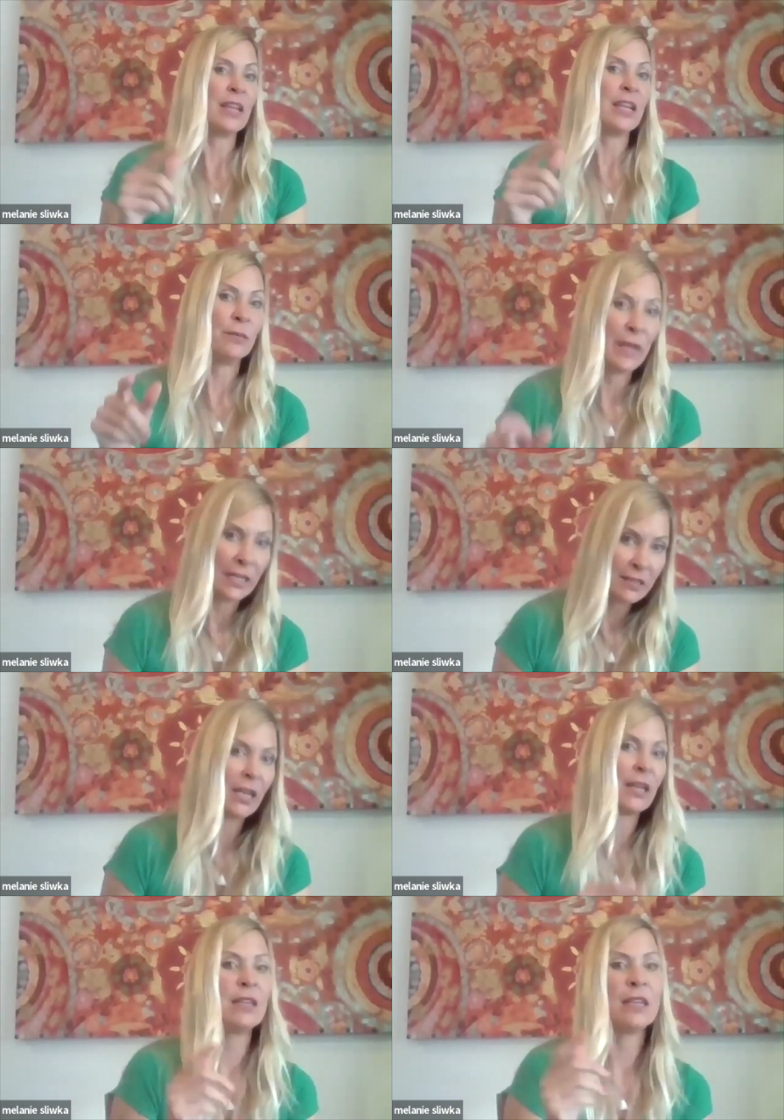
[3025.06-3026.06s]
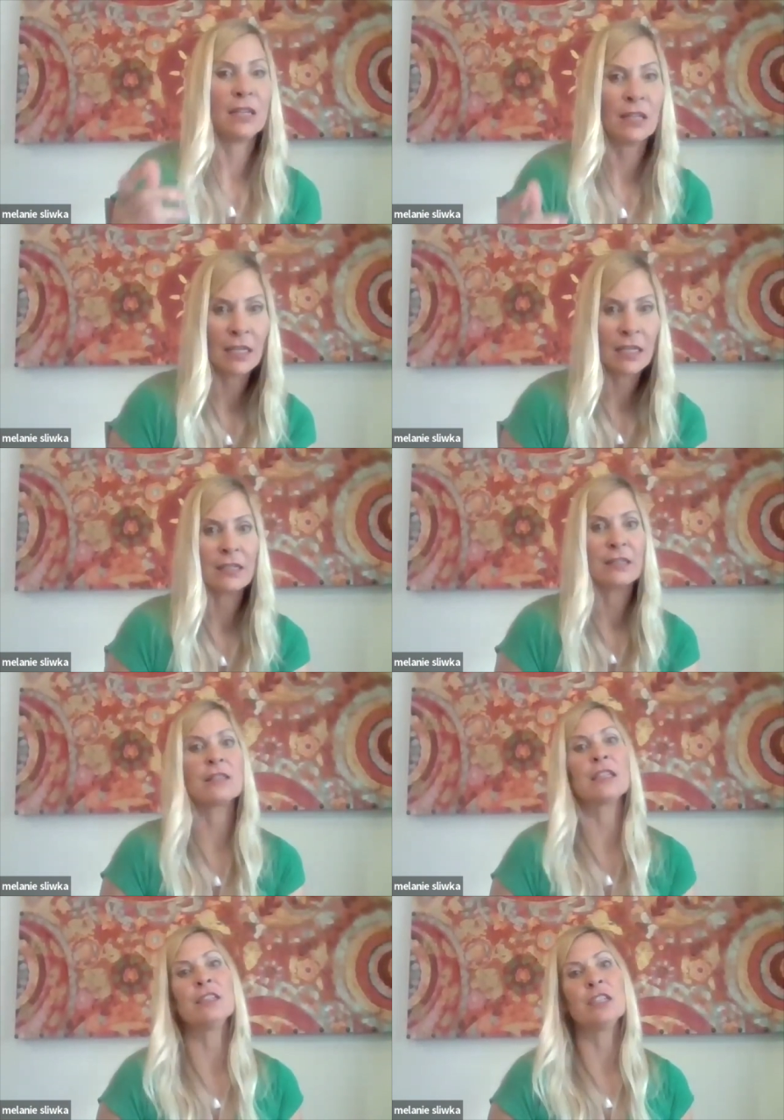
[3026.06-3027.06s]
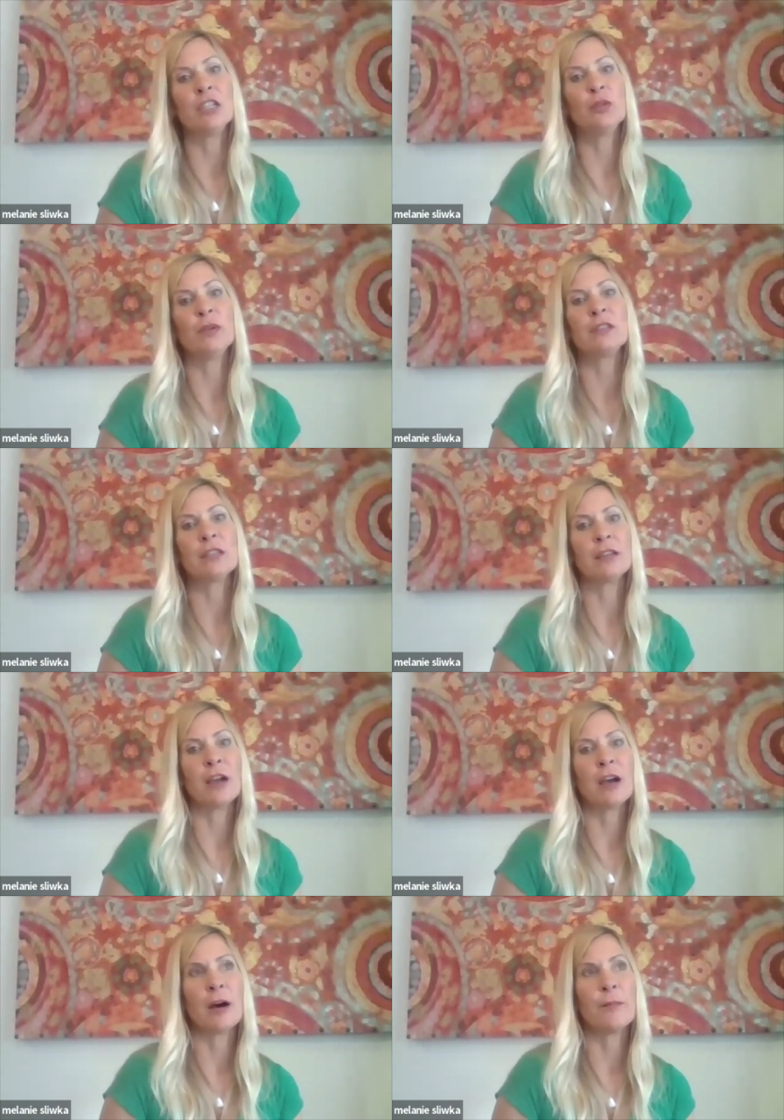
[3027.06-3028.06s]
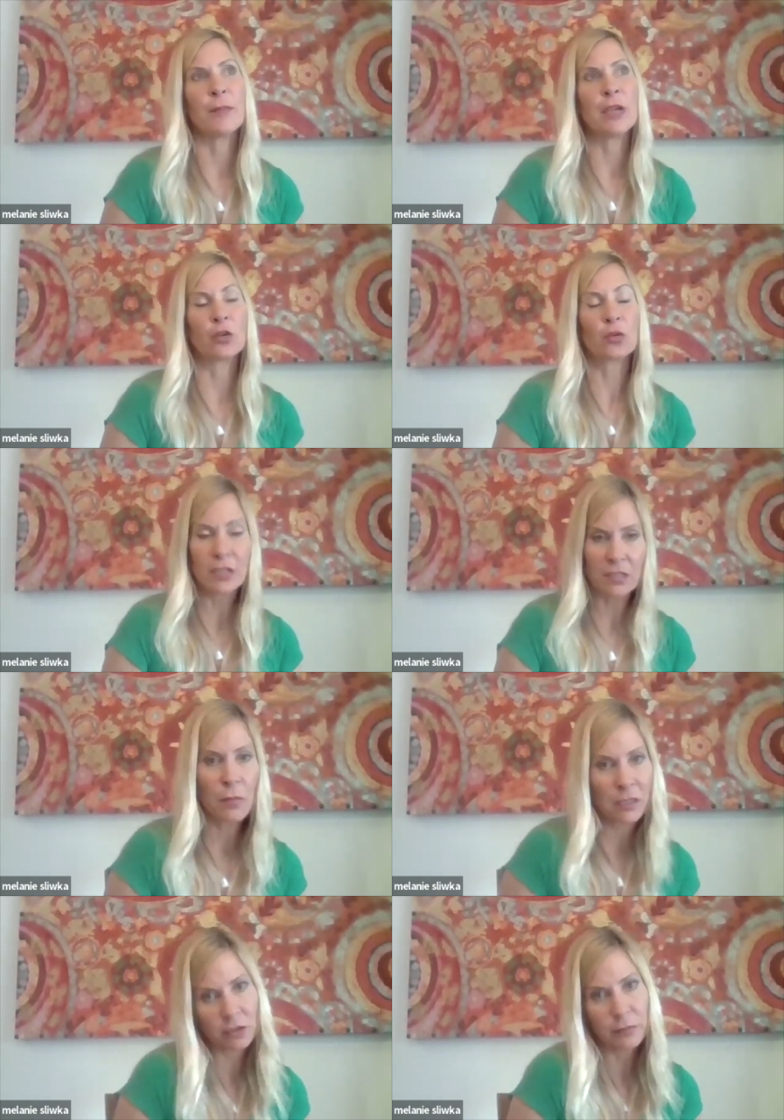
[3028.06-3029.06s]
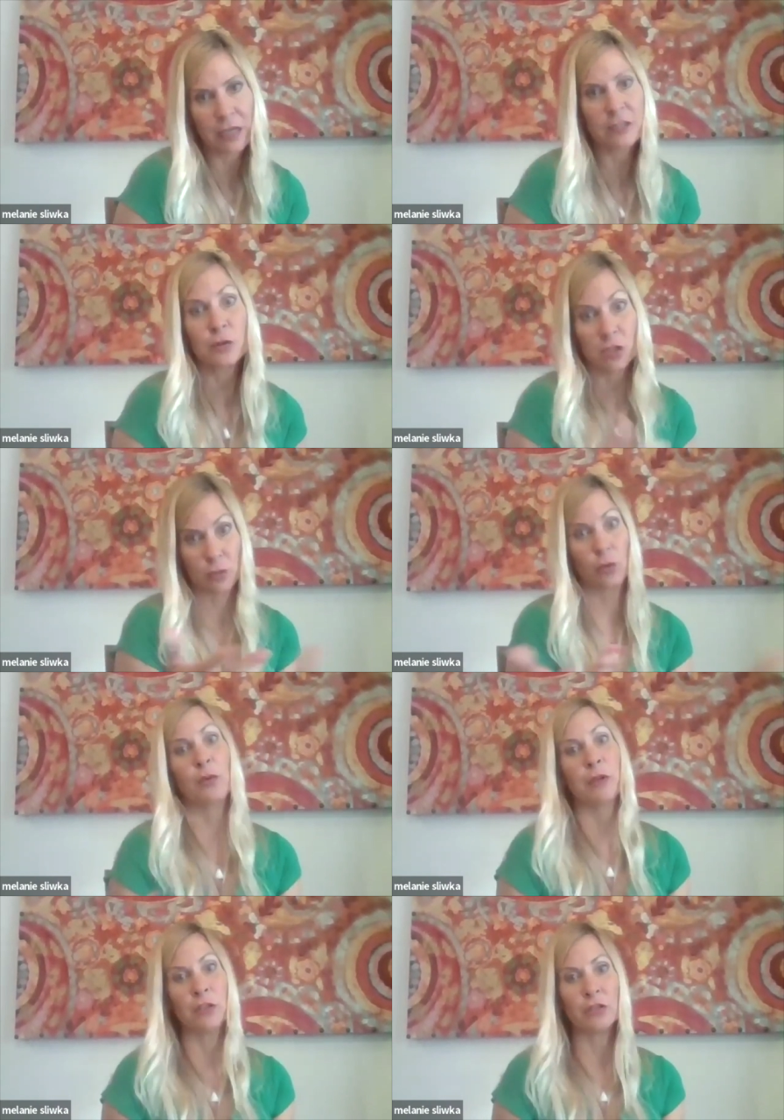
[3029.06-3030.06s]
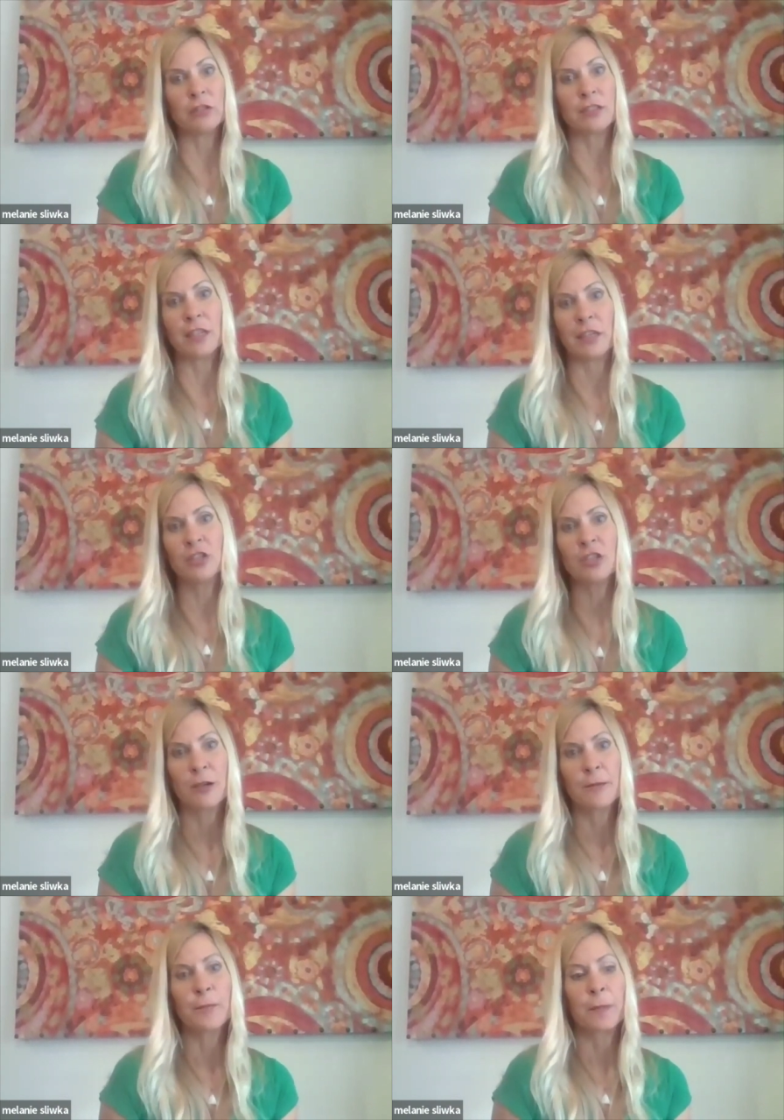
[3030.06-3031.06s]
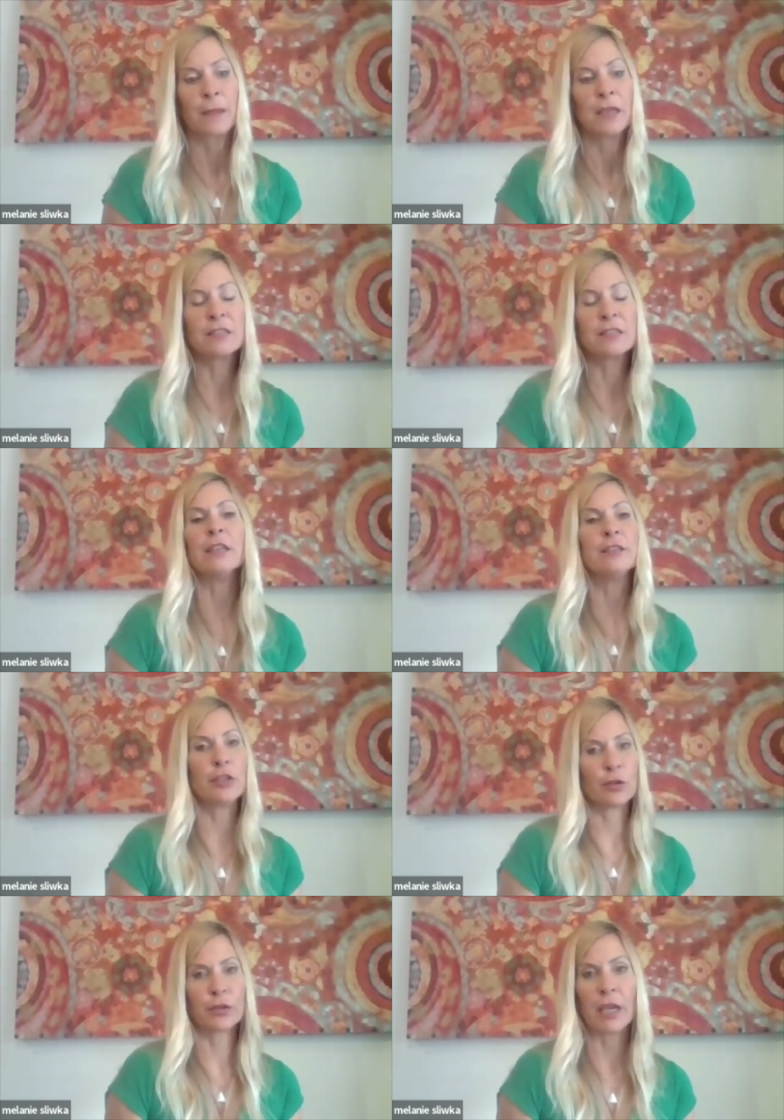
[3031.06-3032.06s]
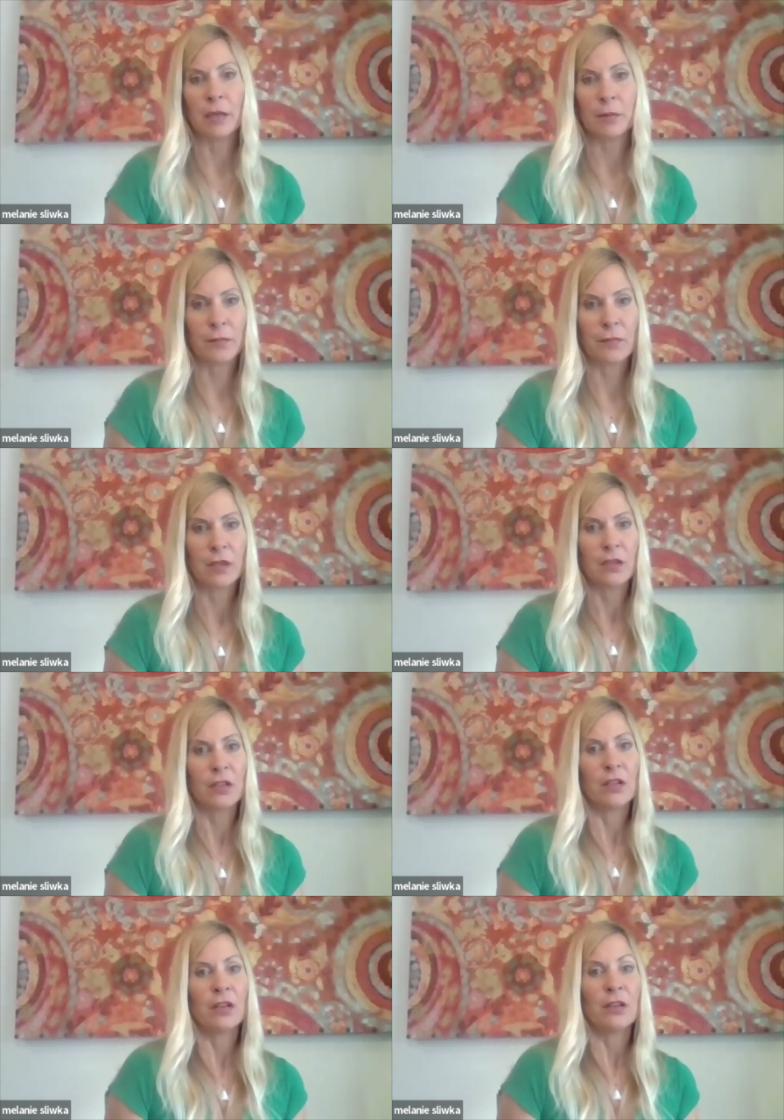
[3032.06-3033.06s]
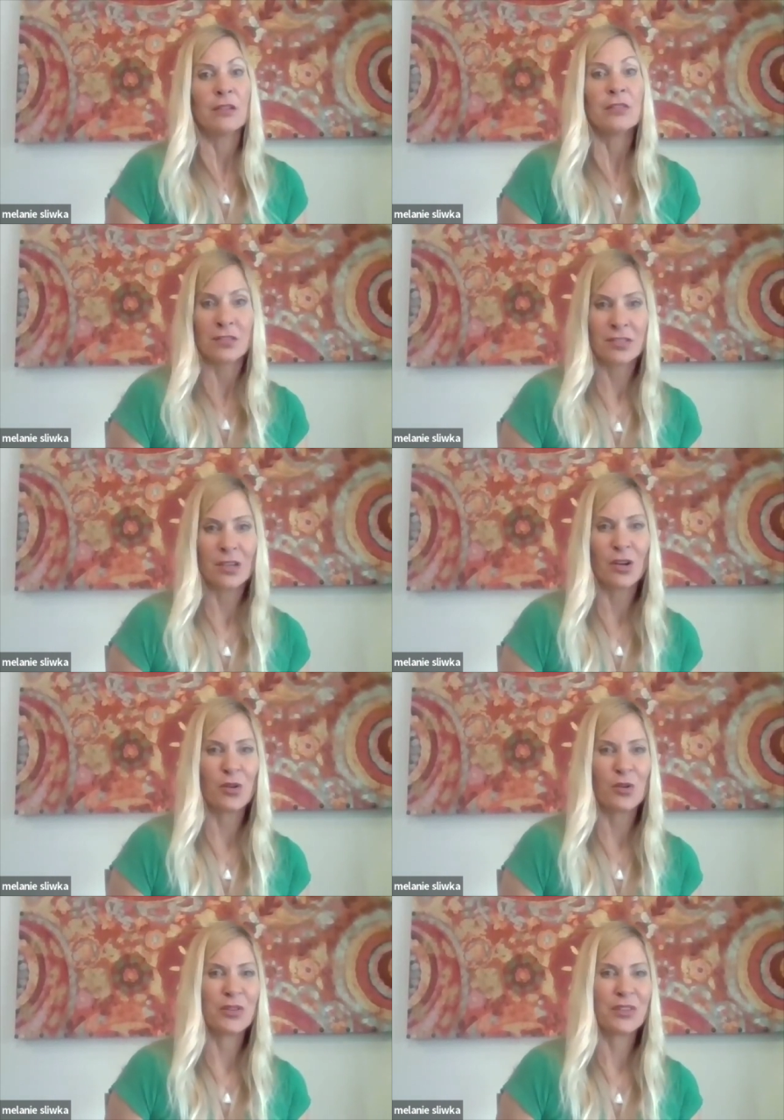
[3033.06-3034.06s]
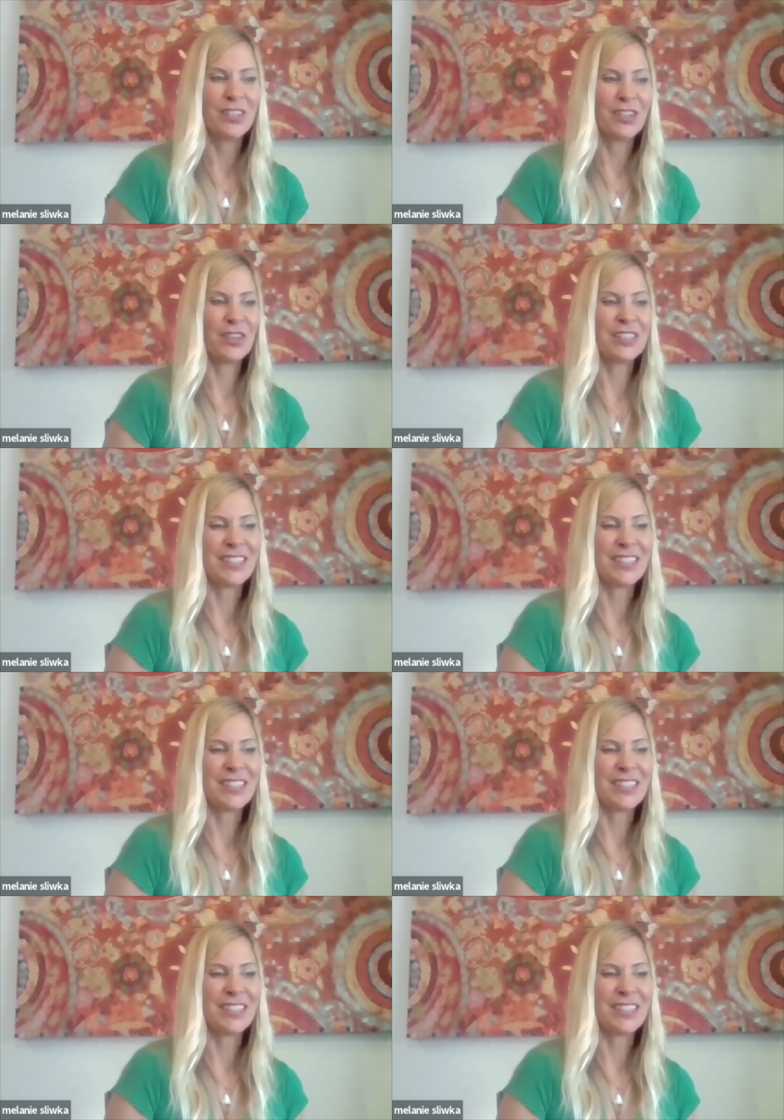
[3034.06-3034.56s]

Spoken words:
and maintaining and continuing to increase muscle mass, which is what we want to do at this age, is an easier game. So, you know,